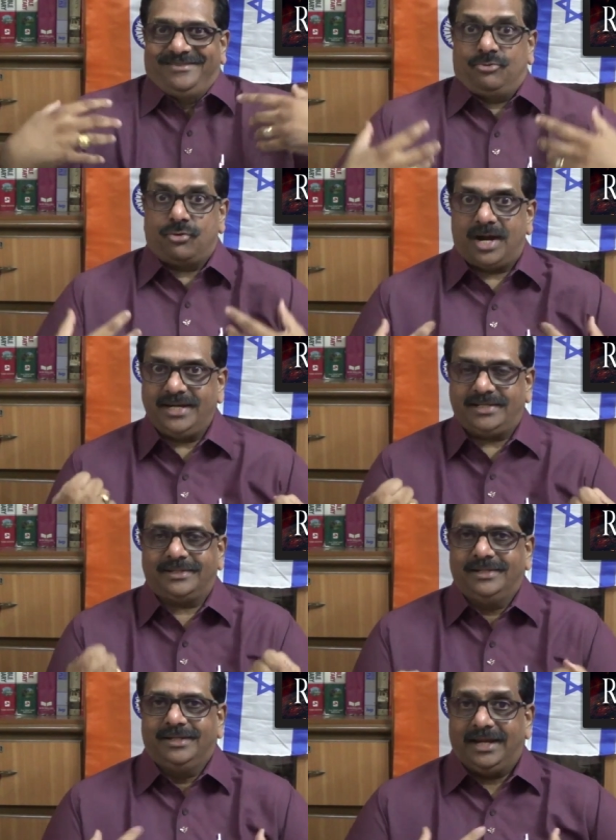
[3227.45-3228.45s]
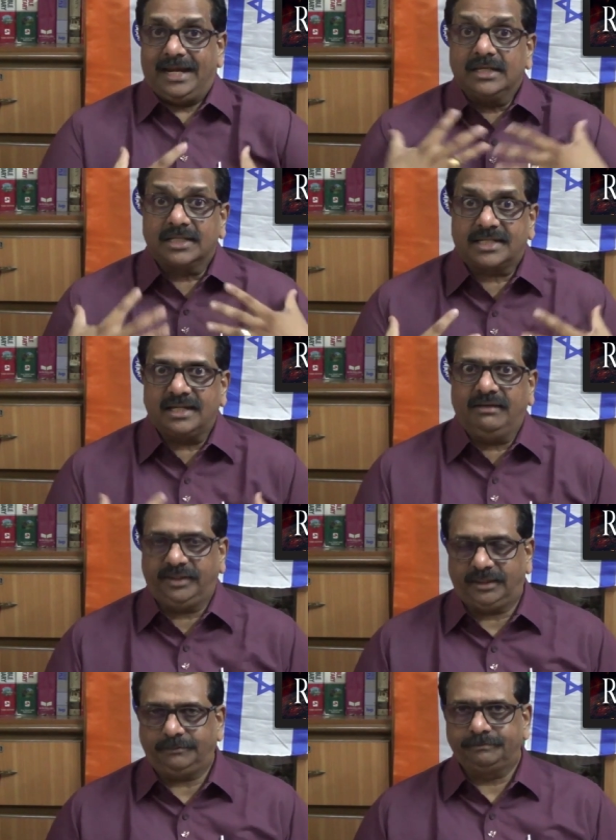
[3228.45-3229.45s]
right? in silver.